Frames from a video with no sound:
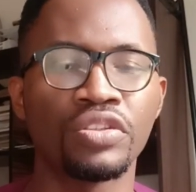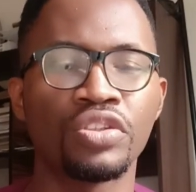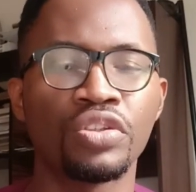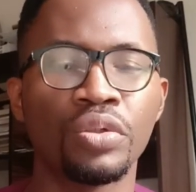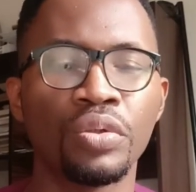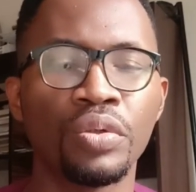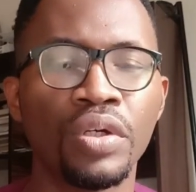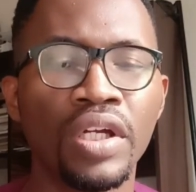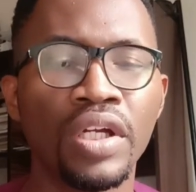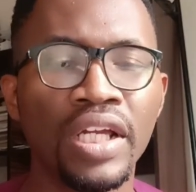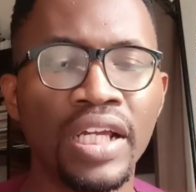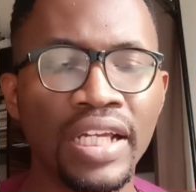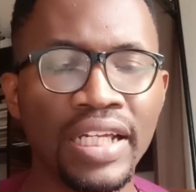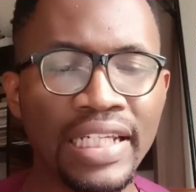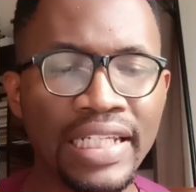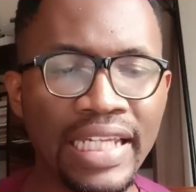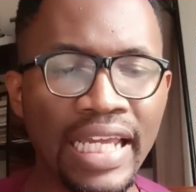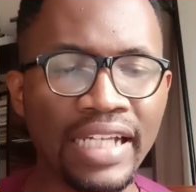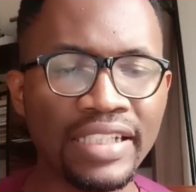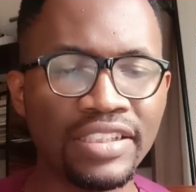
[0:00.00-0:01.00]
So
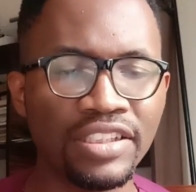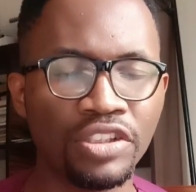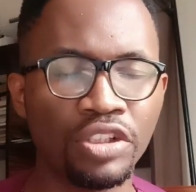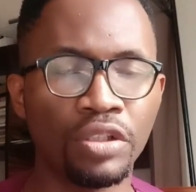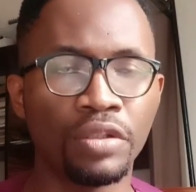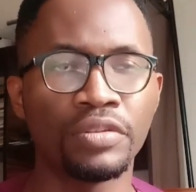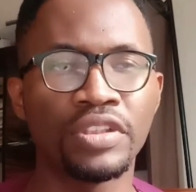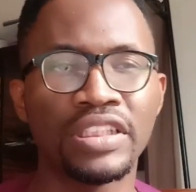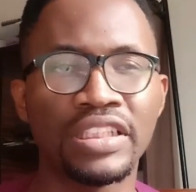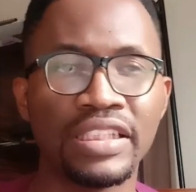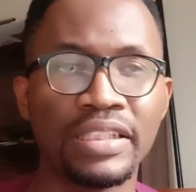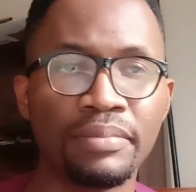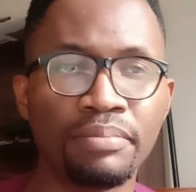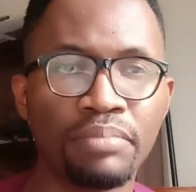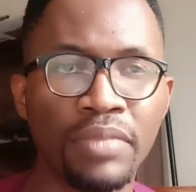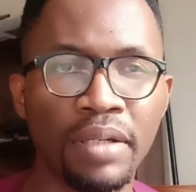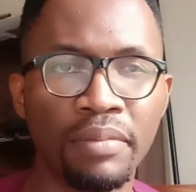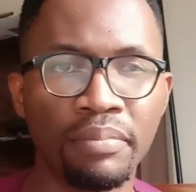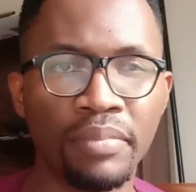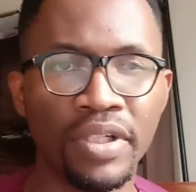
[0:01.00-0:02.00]
get your team
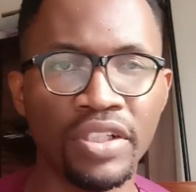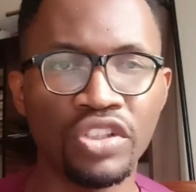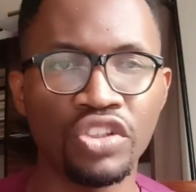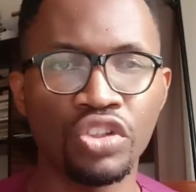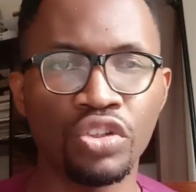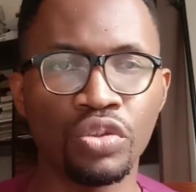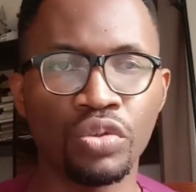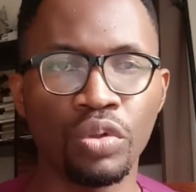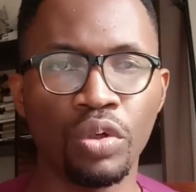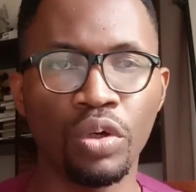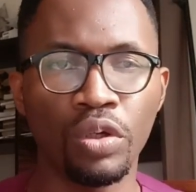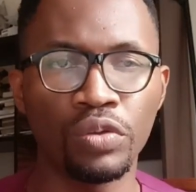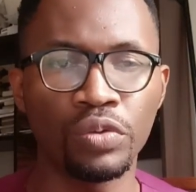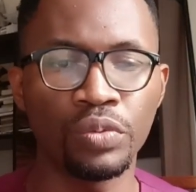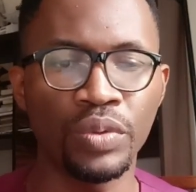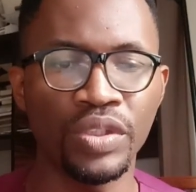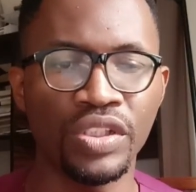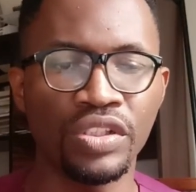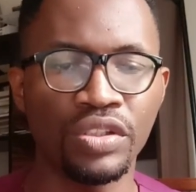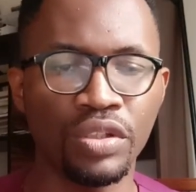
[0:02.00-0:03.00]
members to
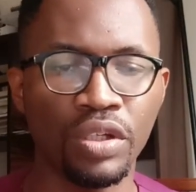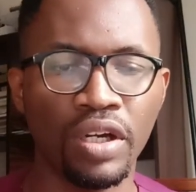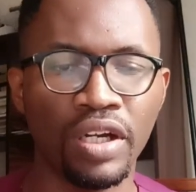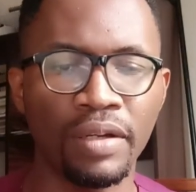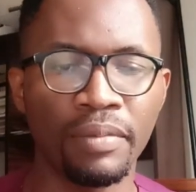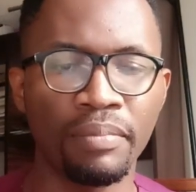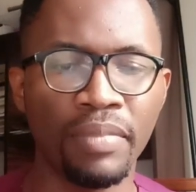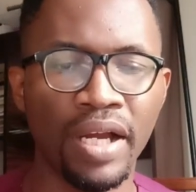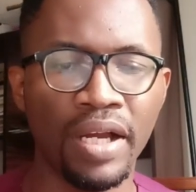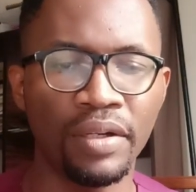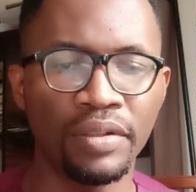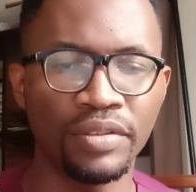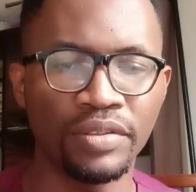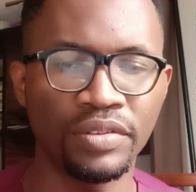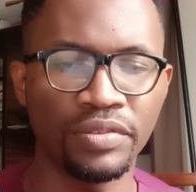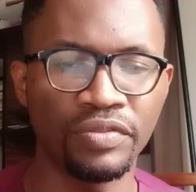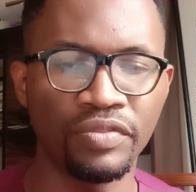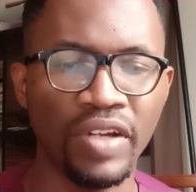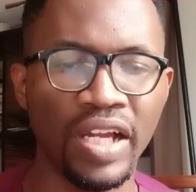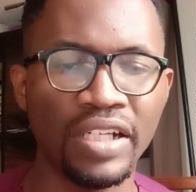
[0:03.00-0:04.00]
always talk about
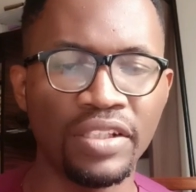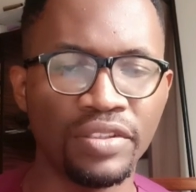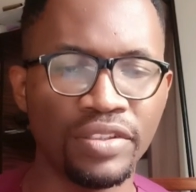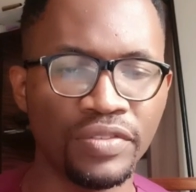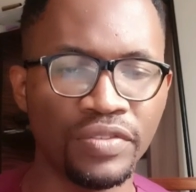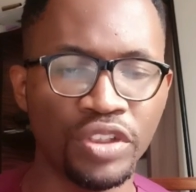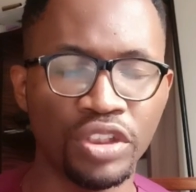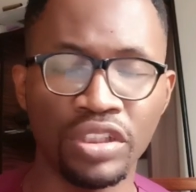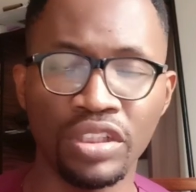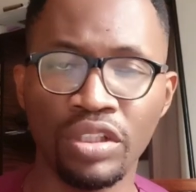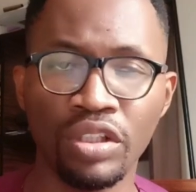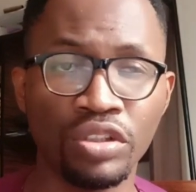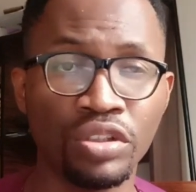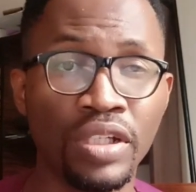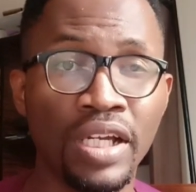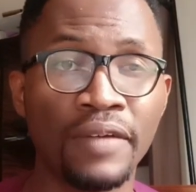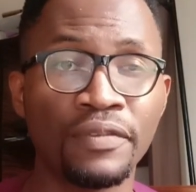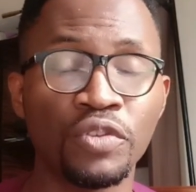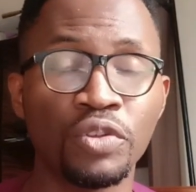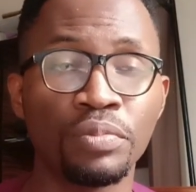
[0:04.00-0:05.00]
values, vision. It doesn't
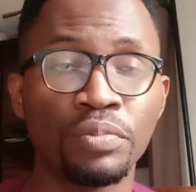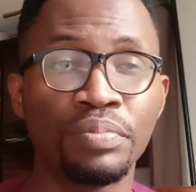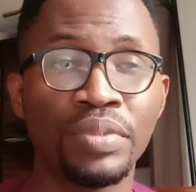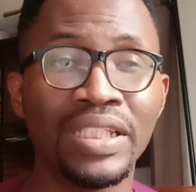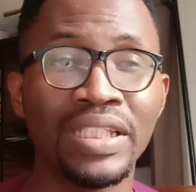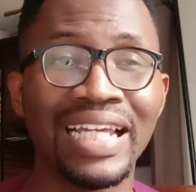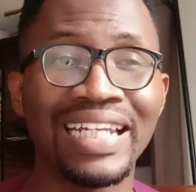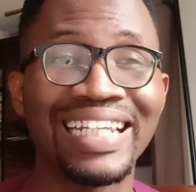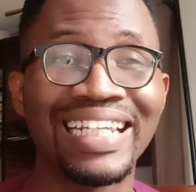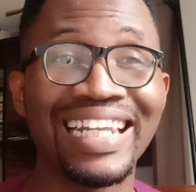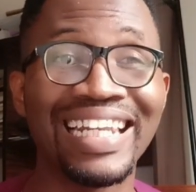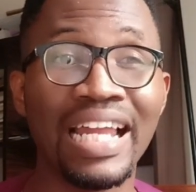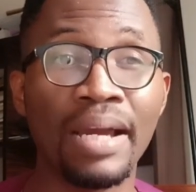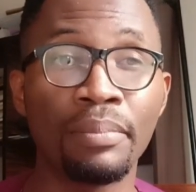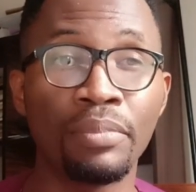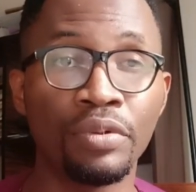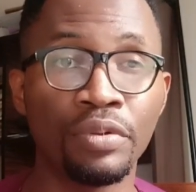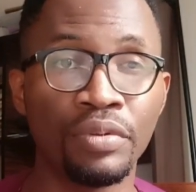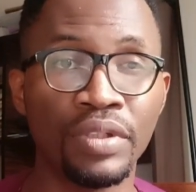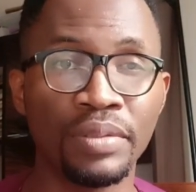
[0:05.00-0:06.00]
have to be an
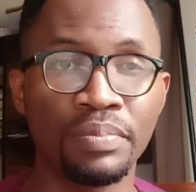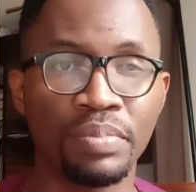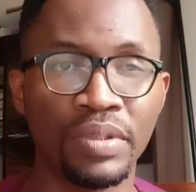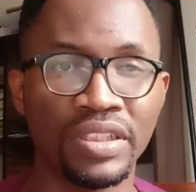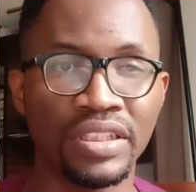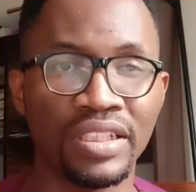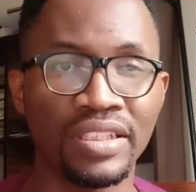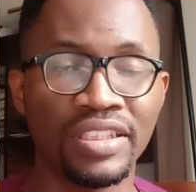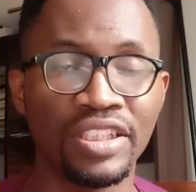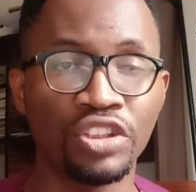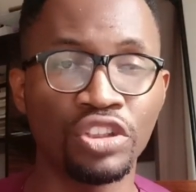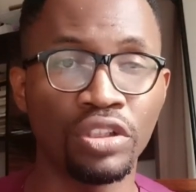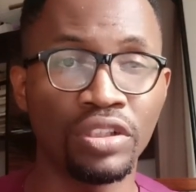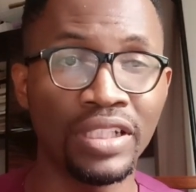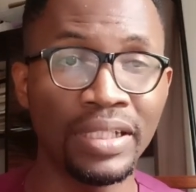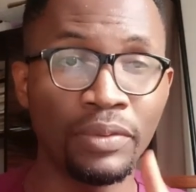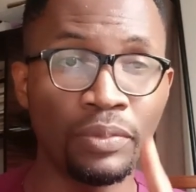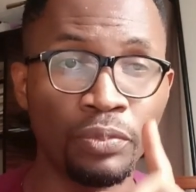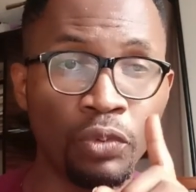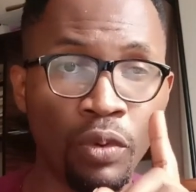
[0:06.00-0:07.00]
elaborate presentation.
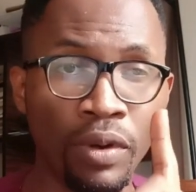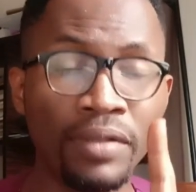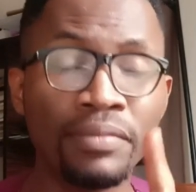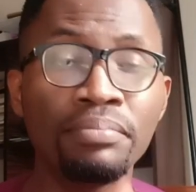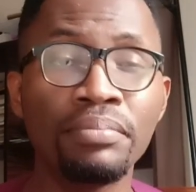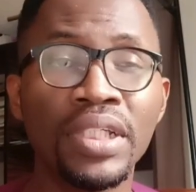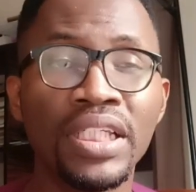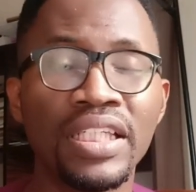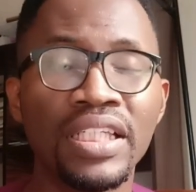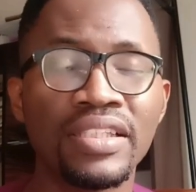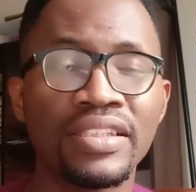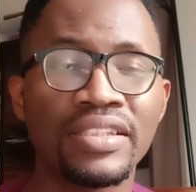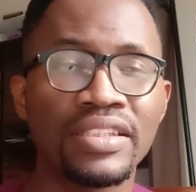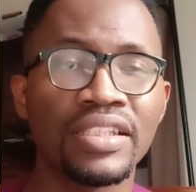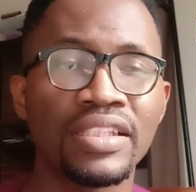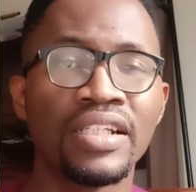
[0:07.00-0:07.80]
A 1 minute